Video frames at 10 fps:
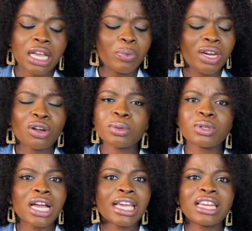And when it comes
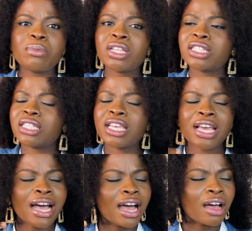to academics, they
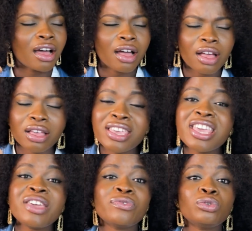are
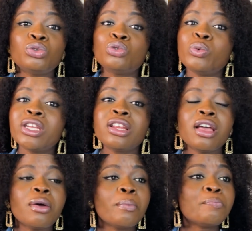even doing
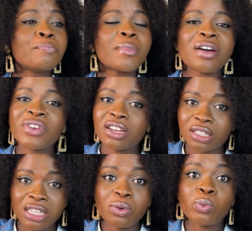
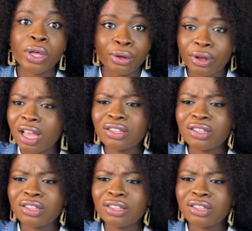marvelously well.